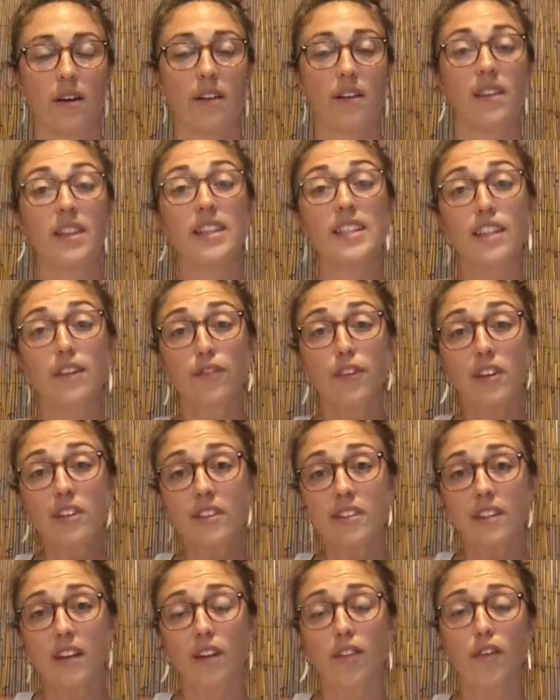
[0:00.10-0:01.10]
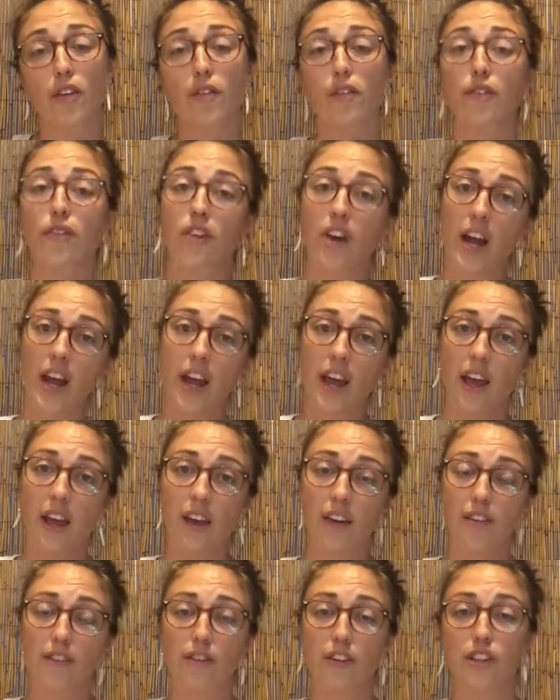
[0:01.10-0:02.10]
The difference of a fray
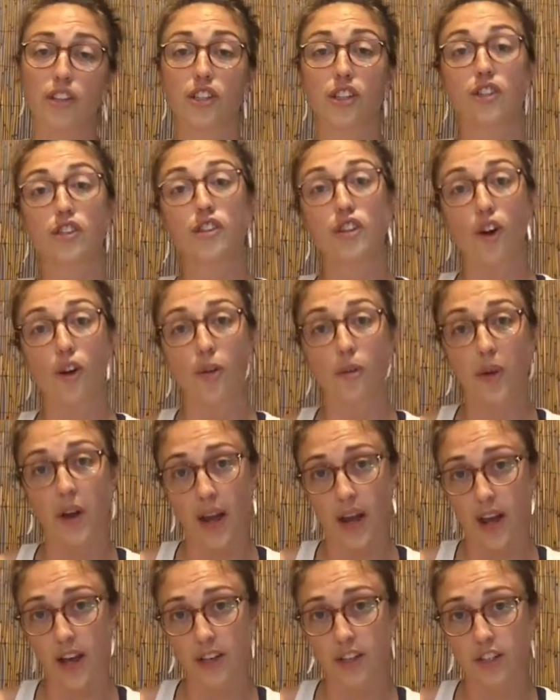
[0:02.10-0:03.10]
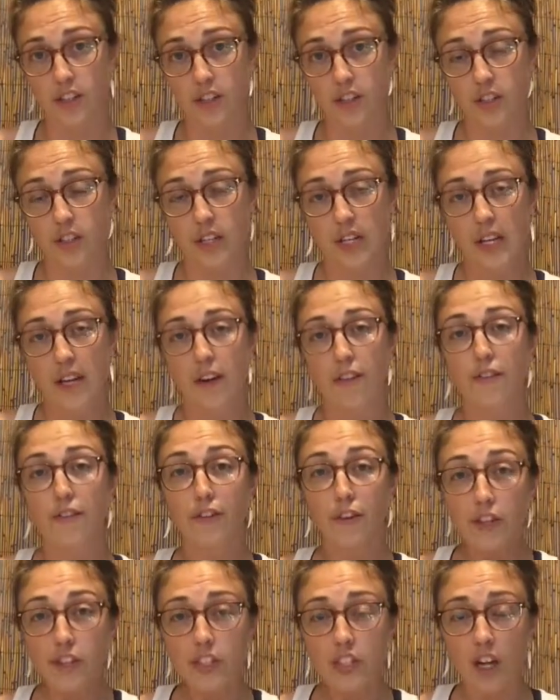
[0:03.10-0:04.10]
versus sewn edge.
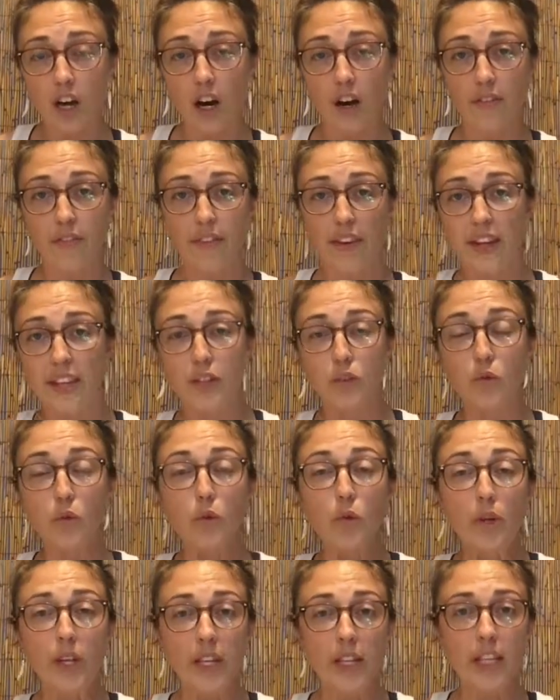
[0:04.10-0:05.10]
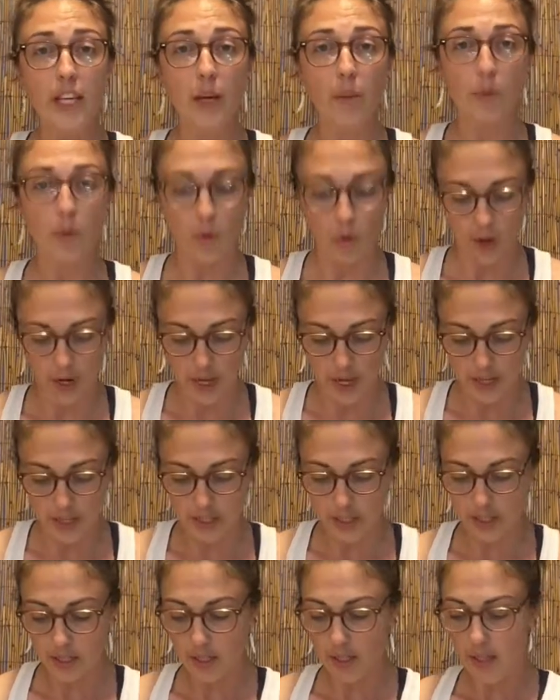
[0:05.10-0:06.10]
First off, it's really
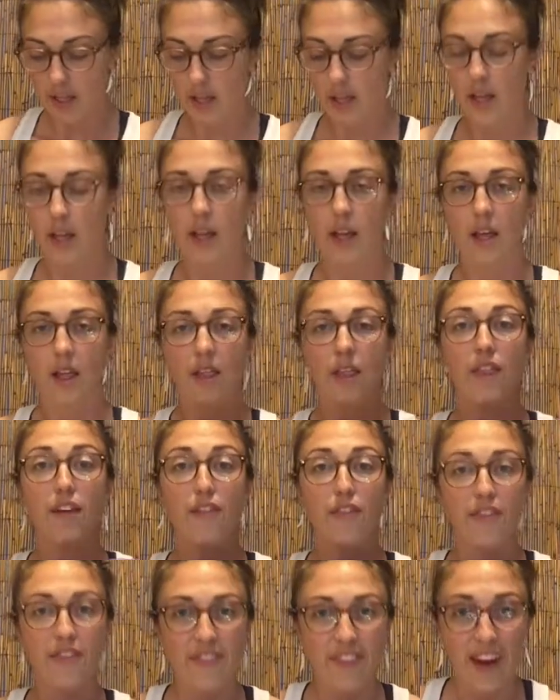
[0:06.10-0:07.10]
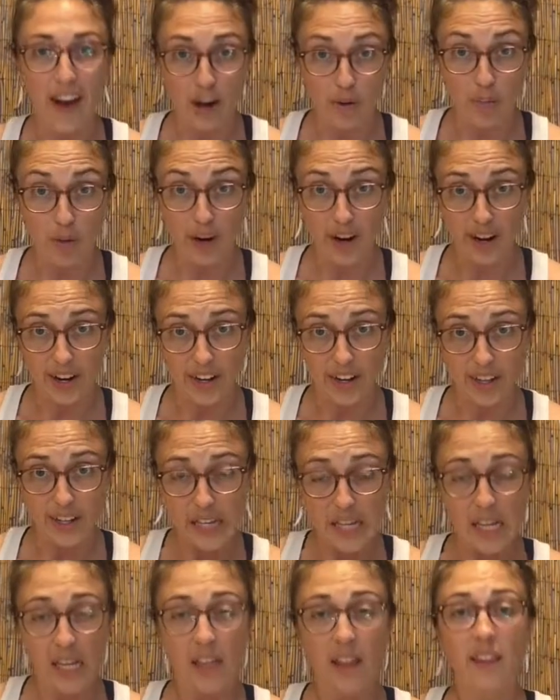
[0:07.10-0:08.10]
important, the fabric.
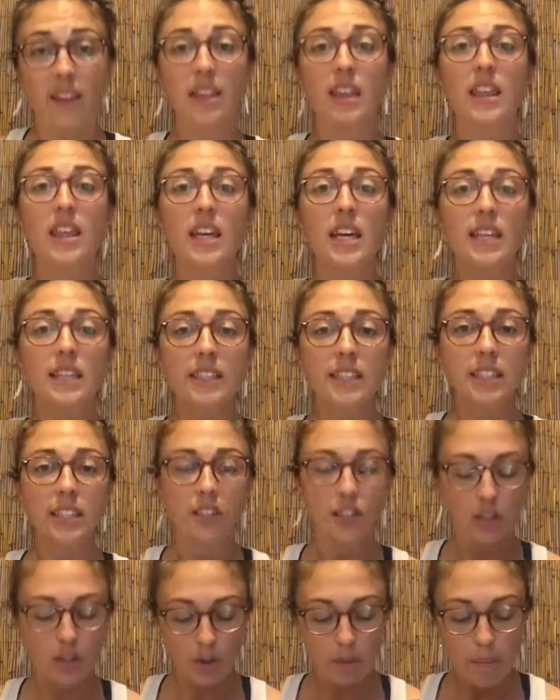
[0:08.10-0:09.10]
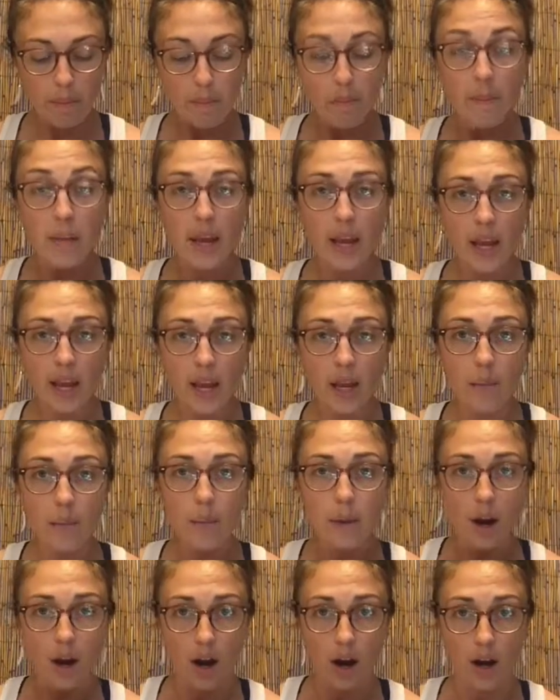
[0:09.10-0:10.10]
This is your main
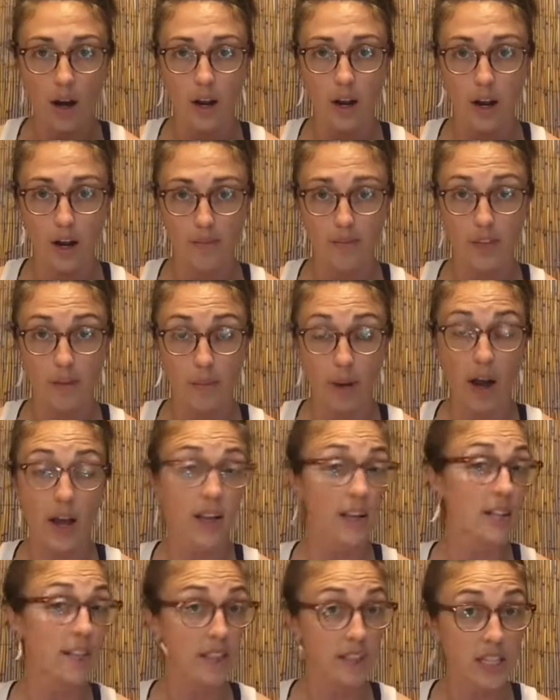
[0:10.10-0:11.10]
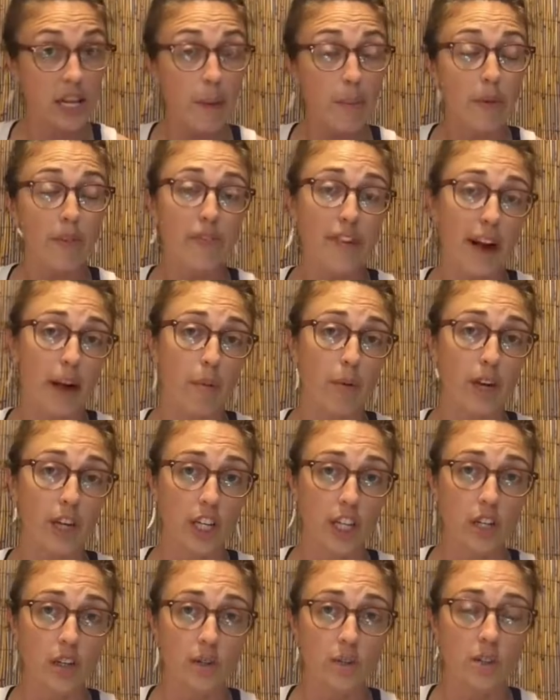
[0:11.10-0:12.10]
part of the bind, is the type of fabric
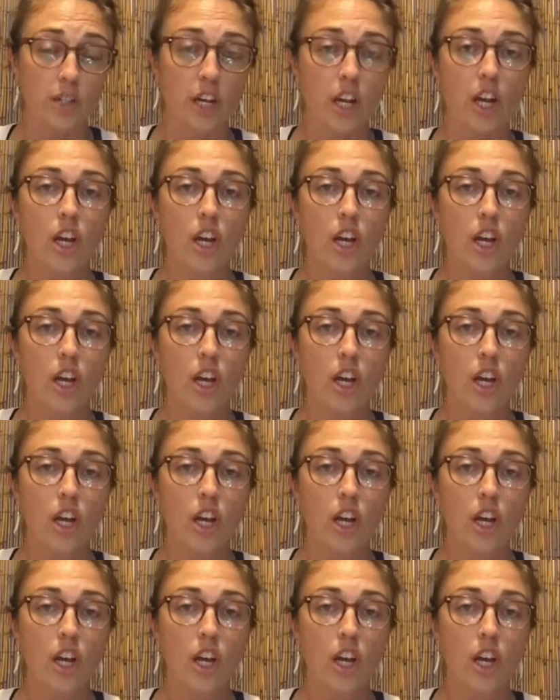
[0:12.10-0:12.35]
used.